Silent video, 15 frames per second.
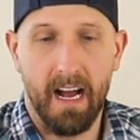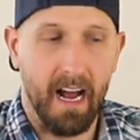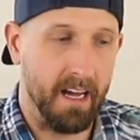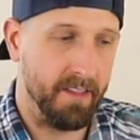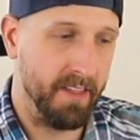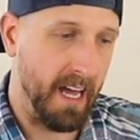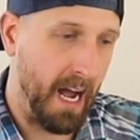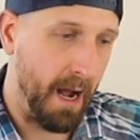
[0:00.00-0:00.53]

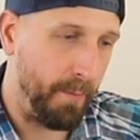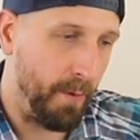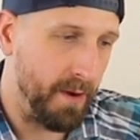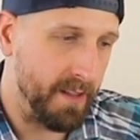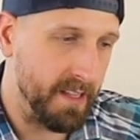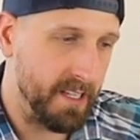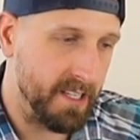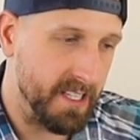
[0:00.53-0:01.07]
at that
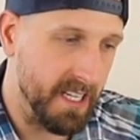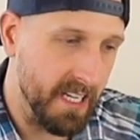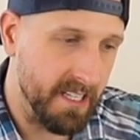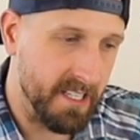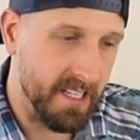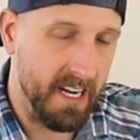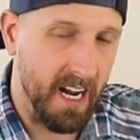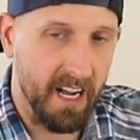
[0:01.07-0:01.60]
point in the
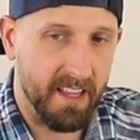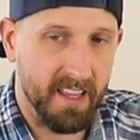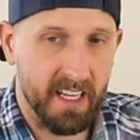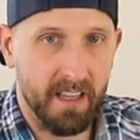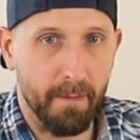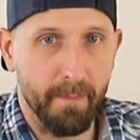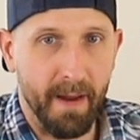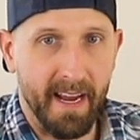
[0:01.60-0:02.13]
season, I
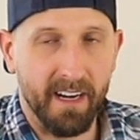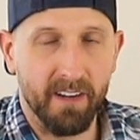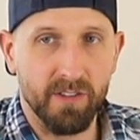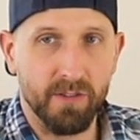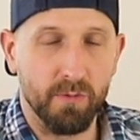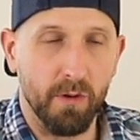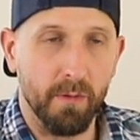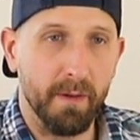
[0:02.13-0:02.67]
think the
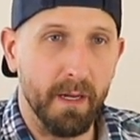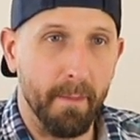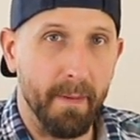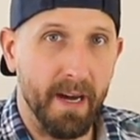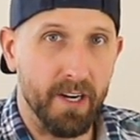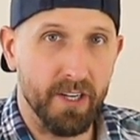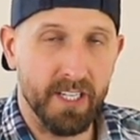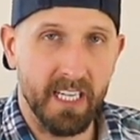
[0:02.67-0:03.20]
Bengals will be a
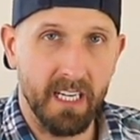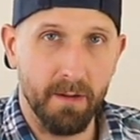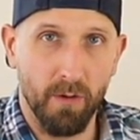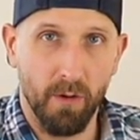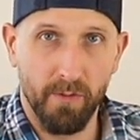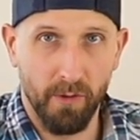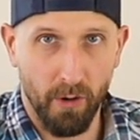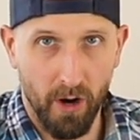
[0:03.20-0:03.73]
better team
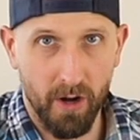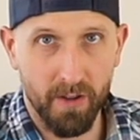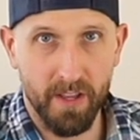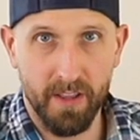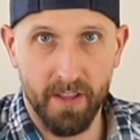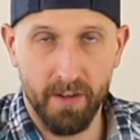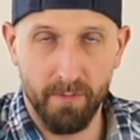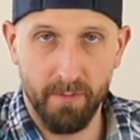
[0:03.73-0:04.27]
overall
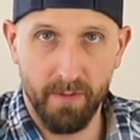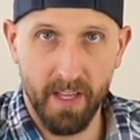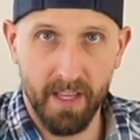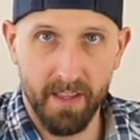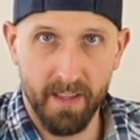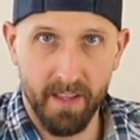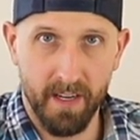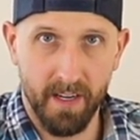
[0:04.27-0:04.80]
than
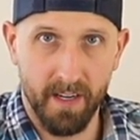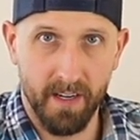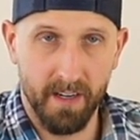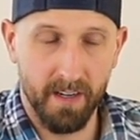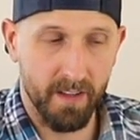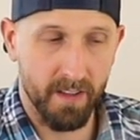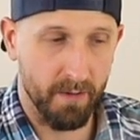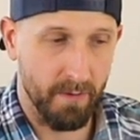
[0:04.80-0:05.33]

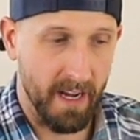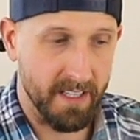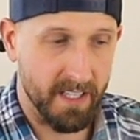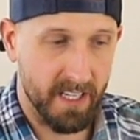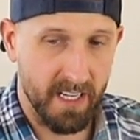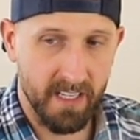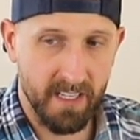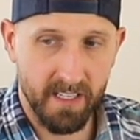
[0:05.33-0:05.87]
the
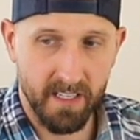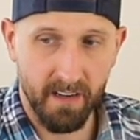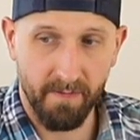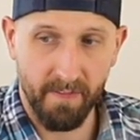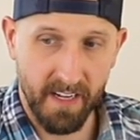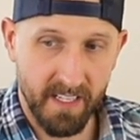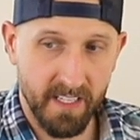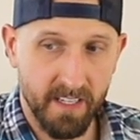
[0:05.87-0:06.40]
Redskins.
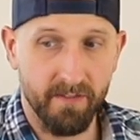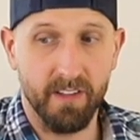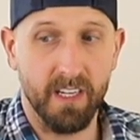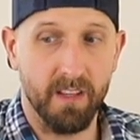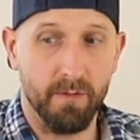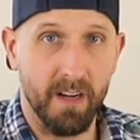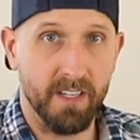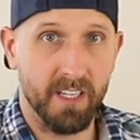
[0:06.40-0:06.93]
Defensively,
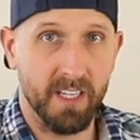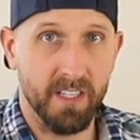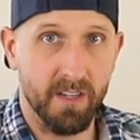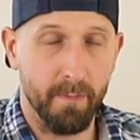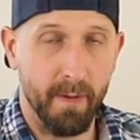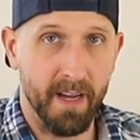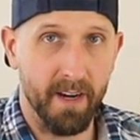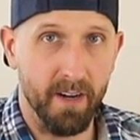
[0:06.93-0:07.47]
the Redskins are
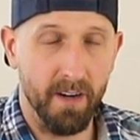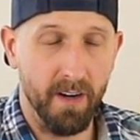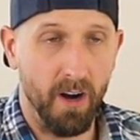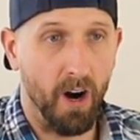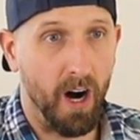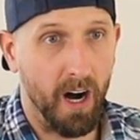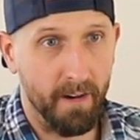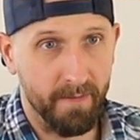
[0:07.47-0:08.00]
better.
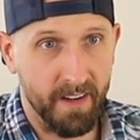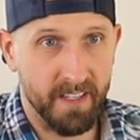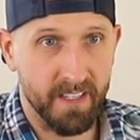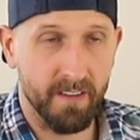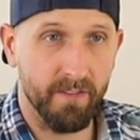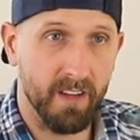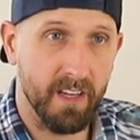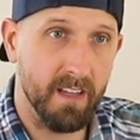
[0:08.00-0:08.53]

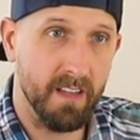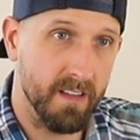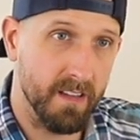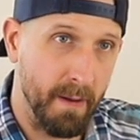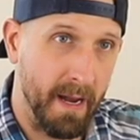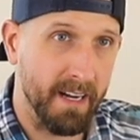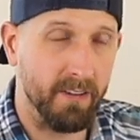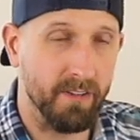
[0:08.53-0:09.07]
Offensively, the
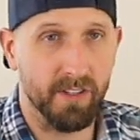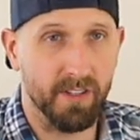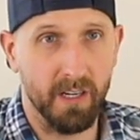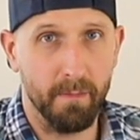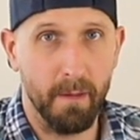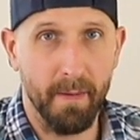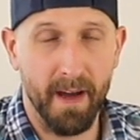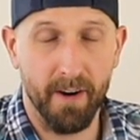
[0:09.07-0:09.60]
Bengals are
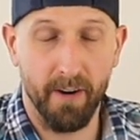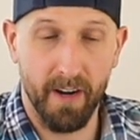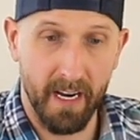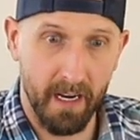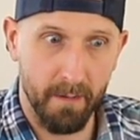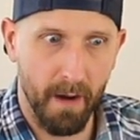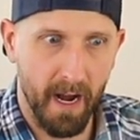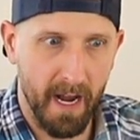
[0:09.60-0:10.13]
going to be better,
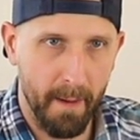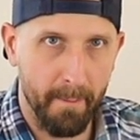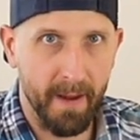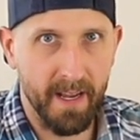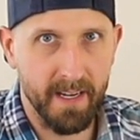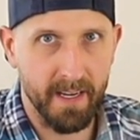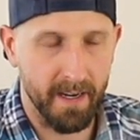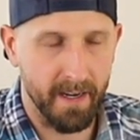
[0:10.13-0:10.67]
in my
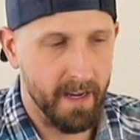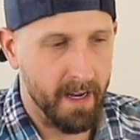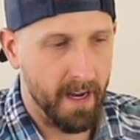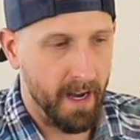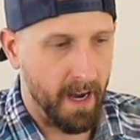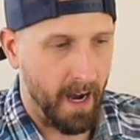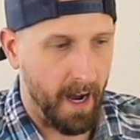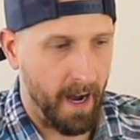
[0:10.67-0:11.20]
opinion.
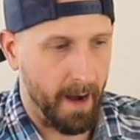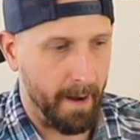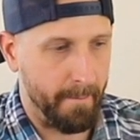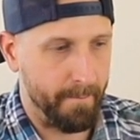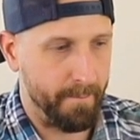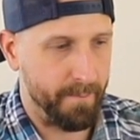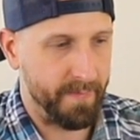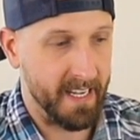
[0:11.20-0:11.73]

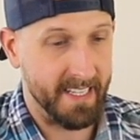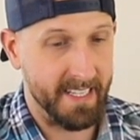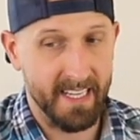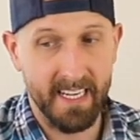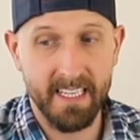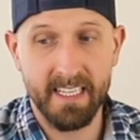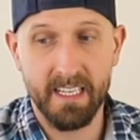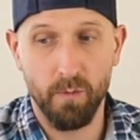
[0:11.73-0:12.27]
It
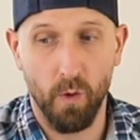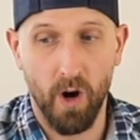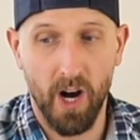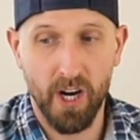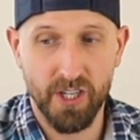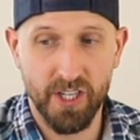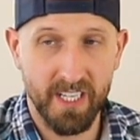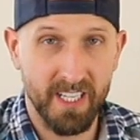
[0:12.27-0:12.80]
is in
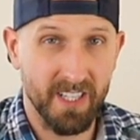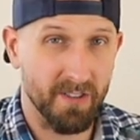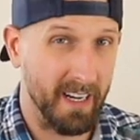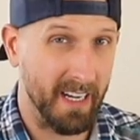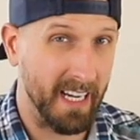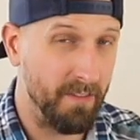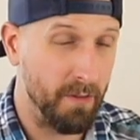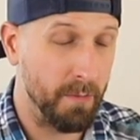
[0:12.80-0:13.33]
Washington, so
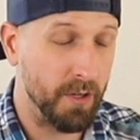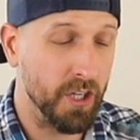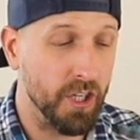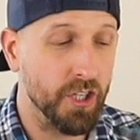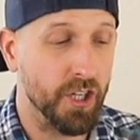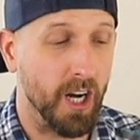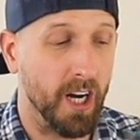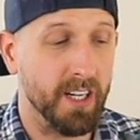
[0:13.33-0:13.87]
I give them a
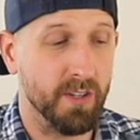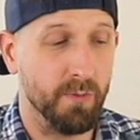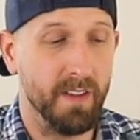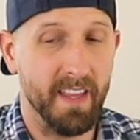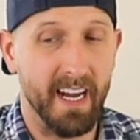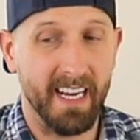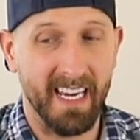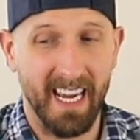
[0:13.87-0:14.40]
good shot to
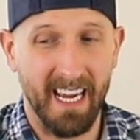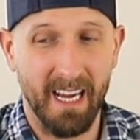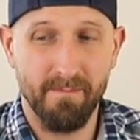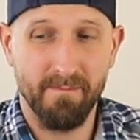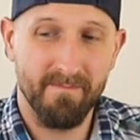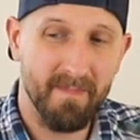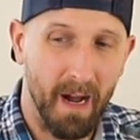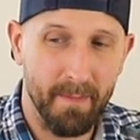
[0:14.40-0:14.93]
win that
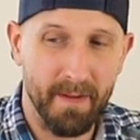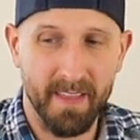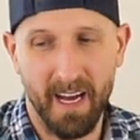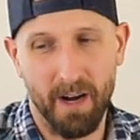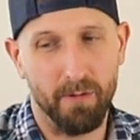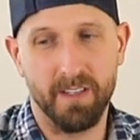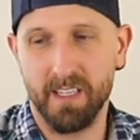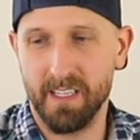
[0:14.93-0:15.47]
game. I mean, that
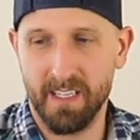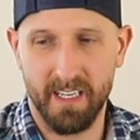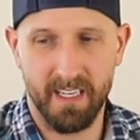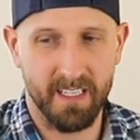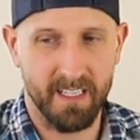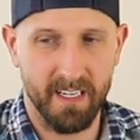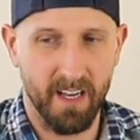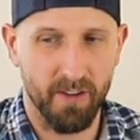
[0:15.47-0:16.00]
one
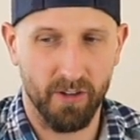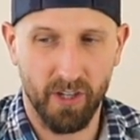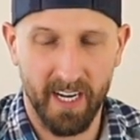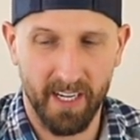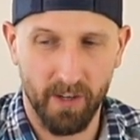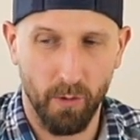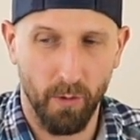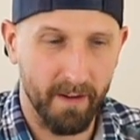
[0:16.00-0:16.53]
is another
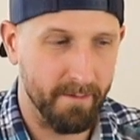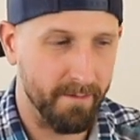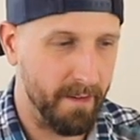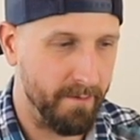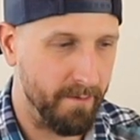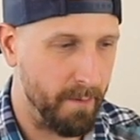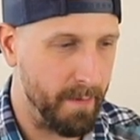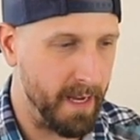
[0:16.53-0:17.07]
kind of coin
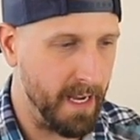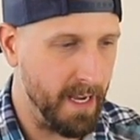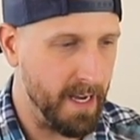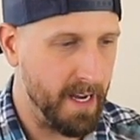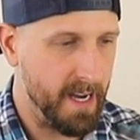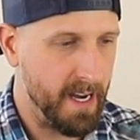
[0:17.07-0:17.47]
flip for me.